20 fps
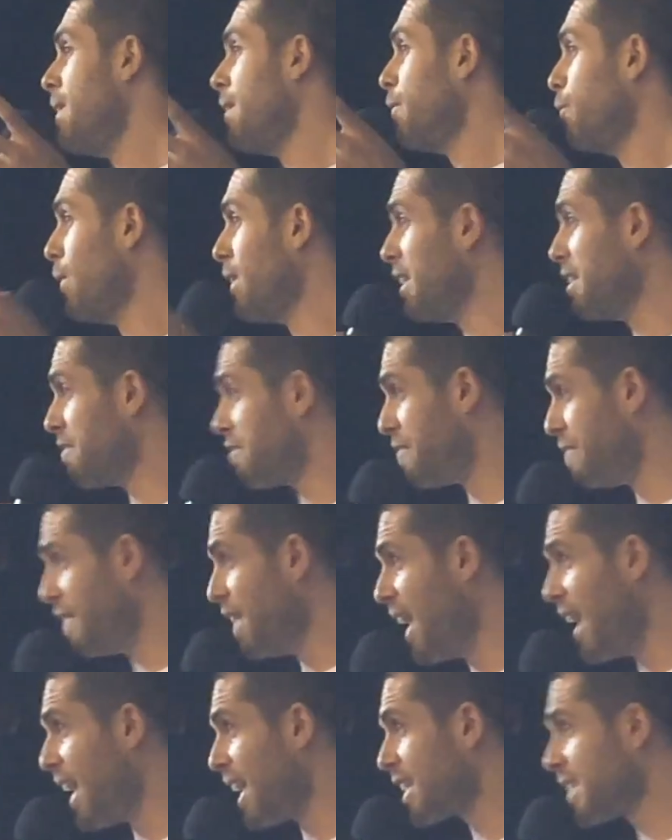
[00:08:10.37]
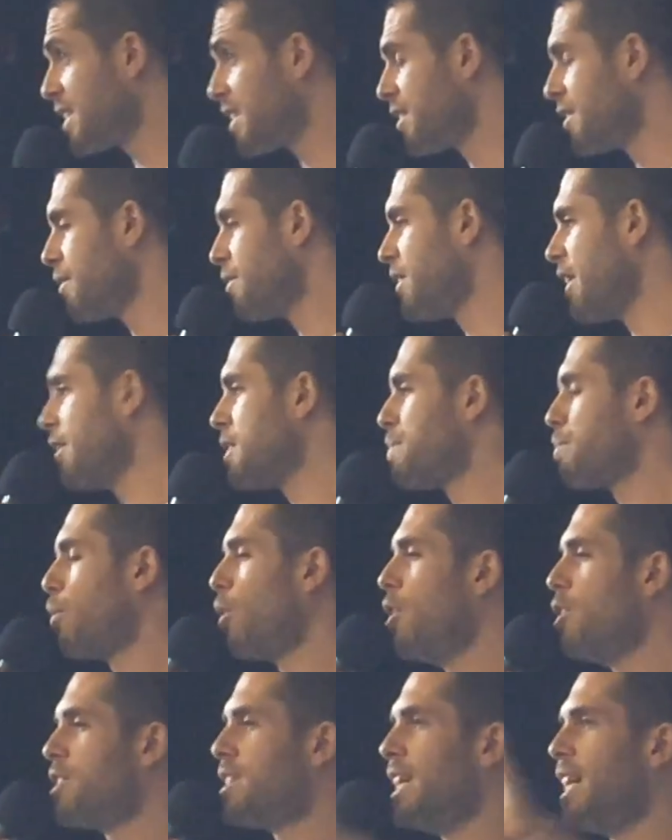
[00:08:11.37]
when in fact there's
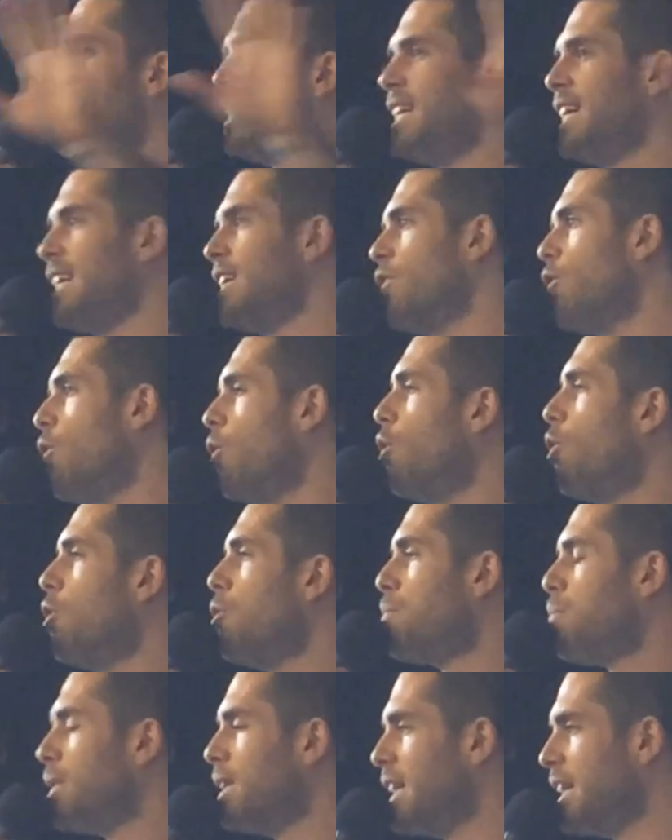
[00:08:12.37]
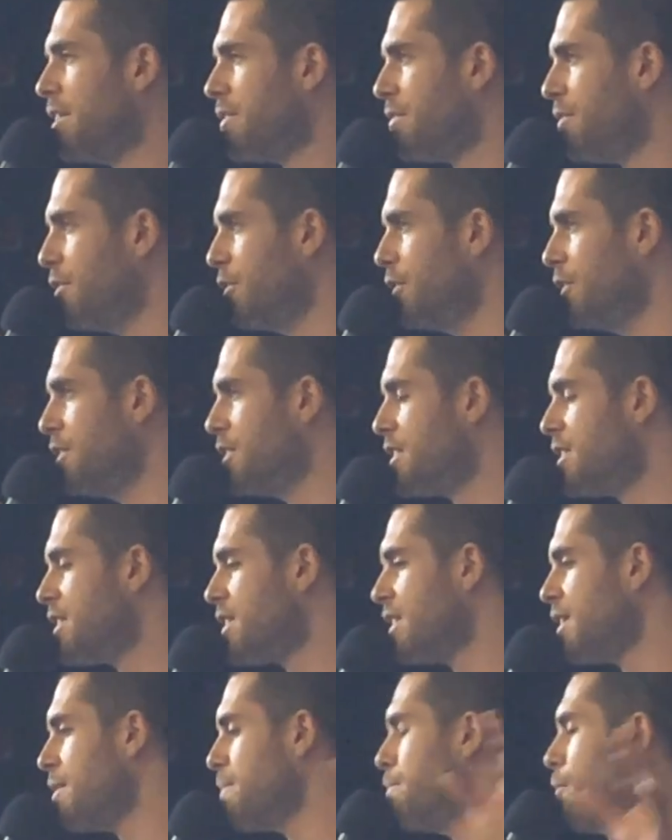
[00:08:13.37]
protein in all plant
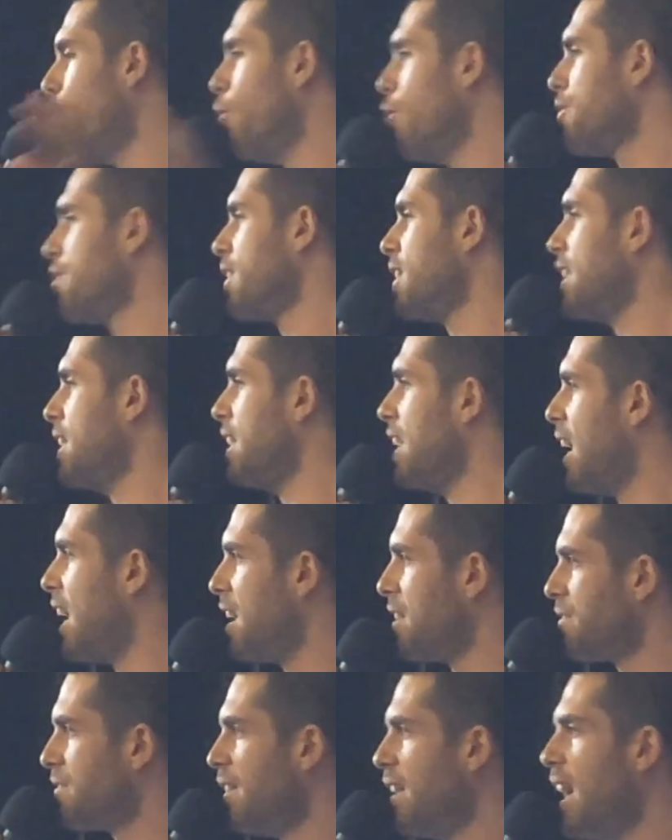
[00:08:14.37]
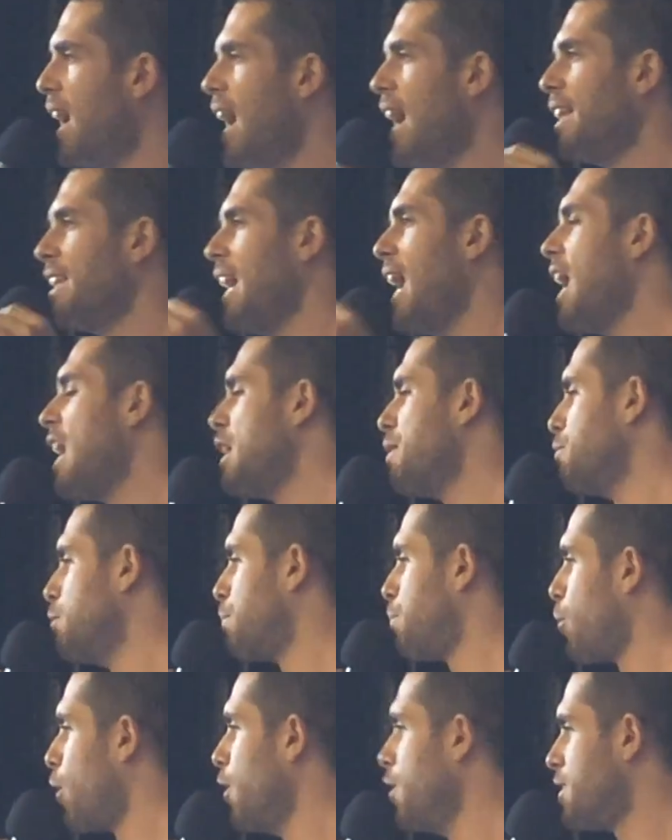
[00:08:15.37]
foods, more than enough, and the animal
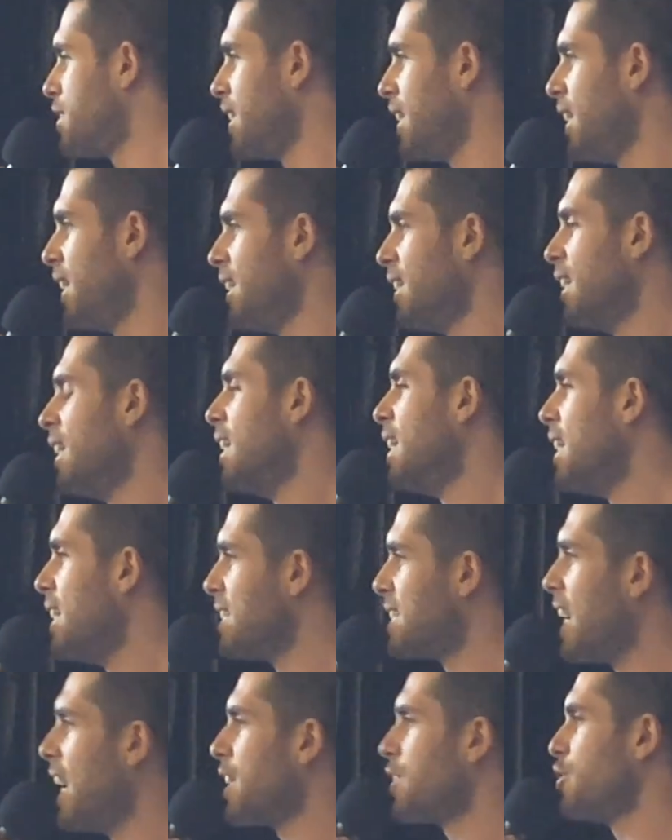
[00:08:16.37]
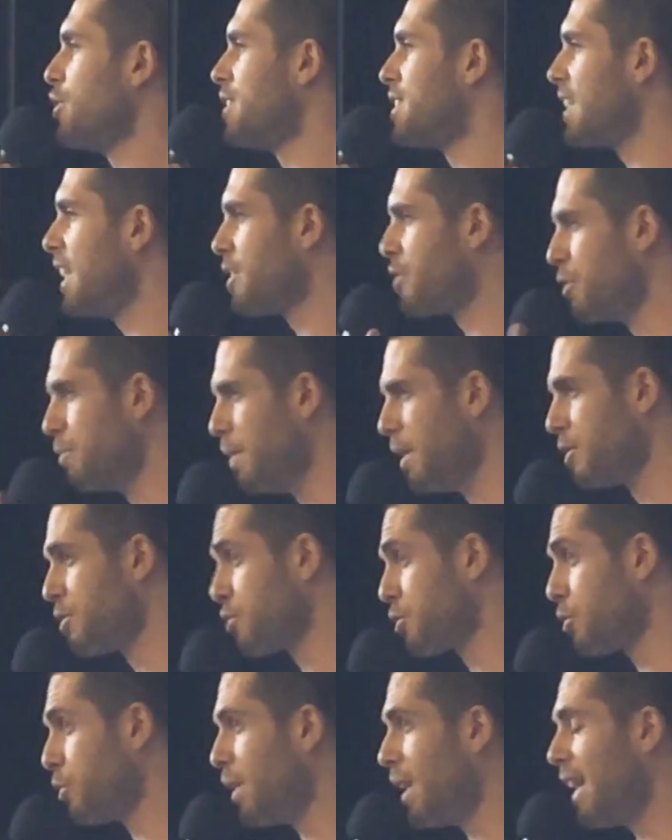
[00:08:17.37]
protein is actually
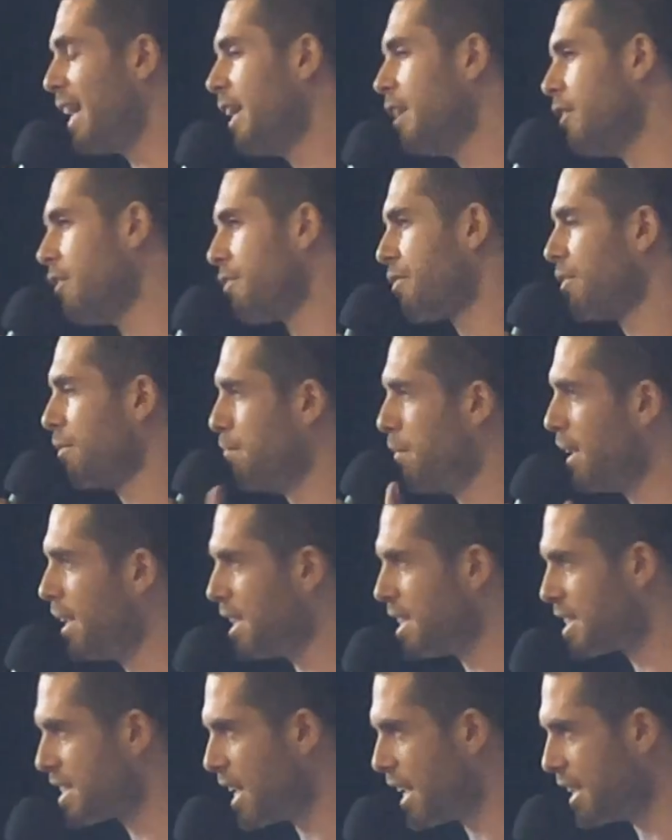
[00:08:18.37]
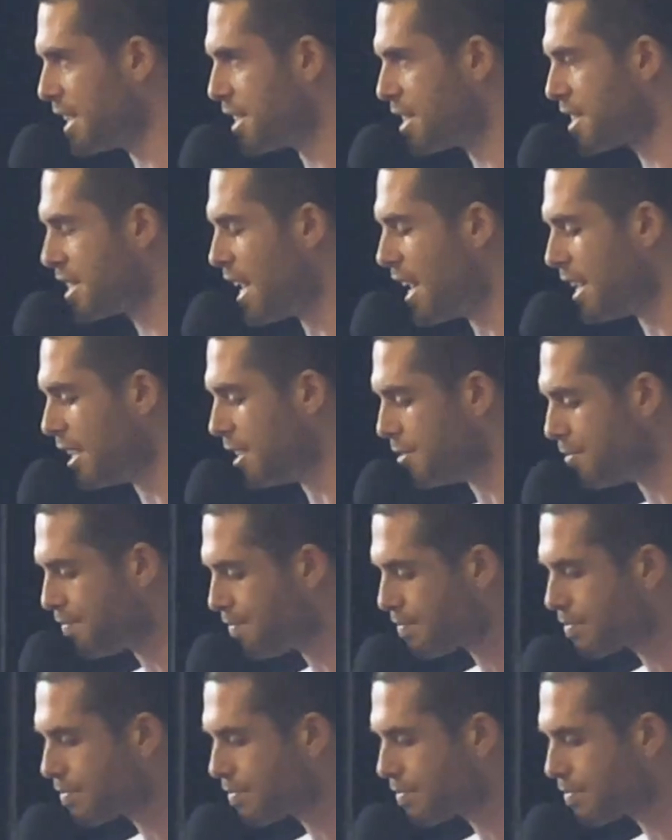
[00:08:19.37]
detrimental to our health, many studies say.